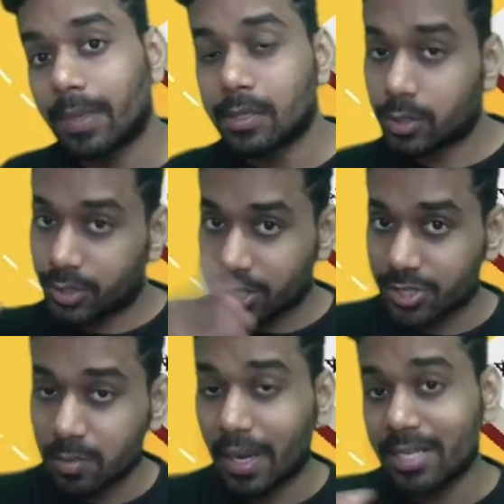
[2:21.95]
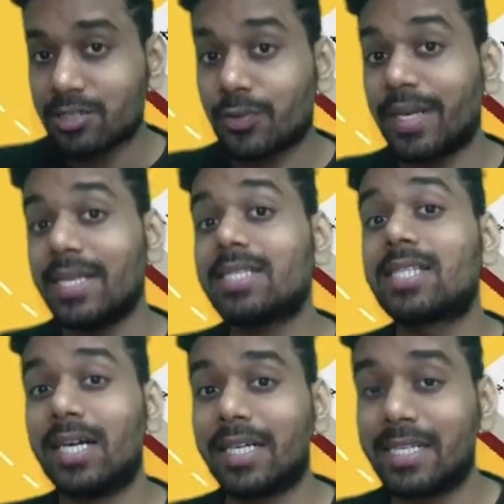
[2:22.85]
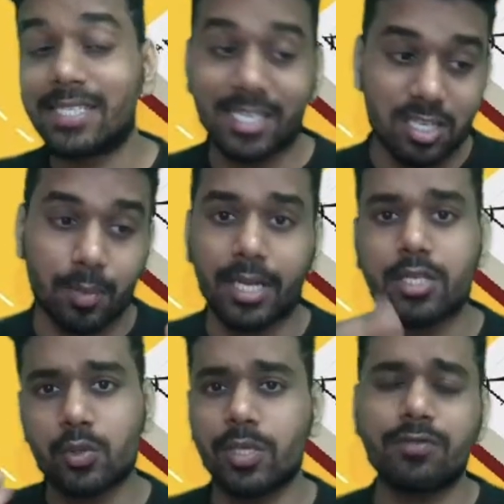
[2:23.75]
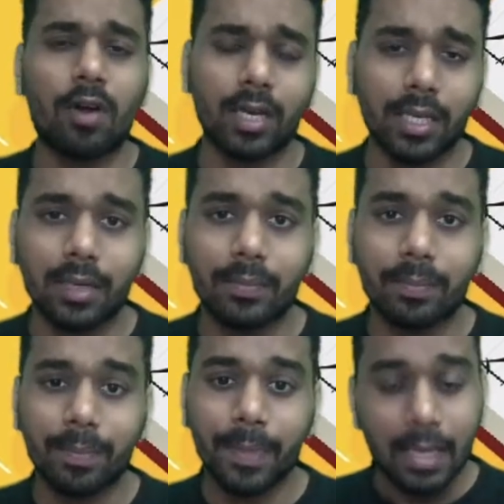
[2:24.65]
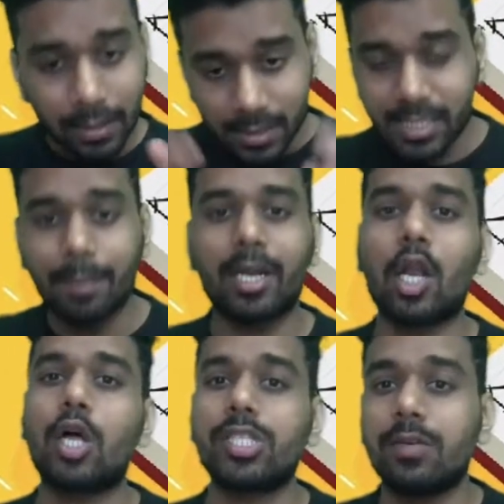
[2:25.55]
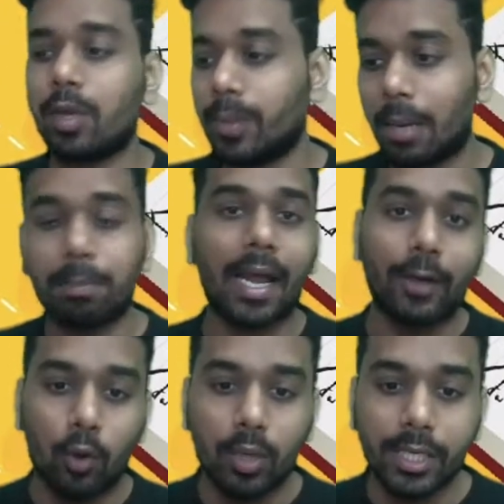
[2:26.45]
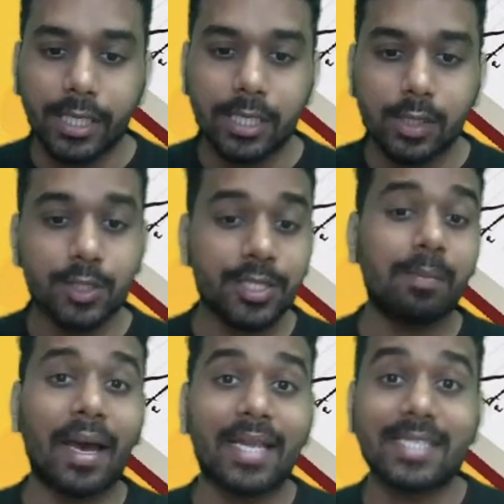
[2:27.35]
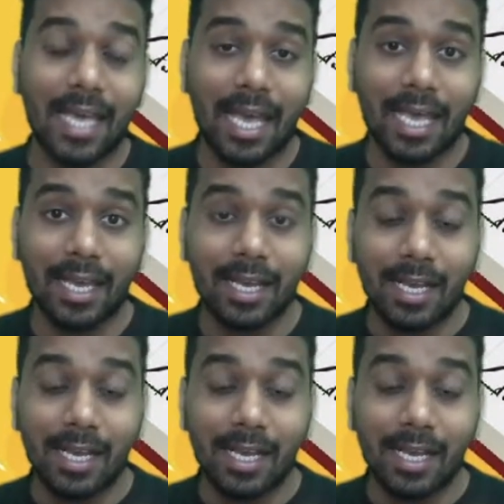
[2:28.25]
So sixteen minus three is thirteen, sixteen minus two is fourteen. The same analogy will be applied over here. So C minus A,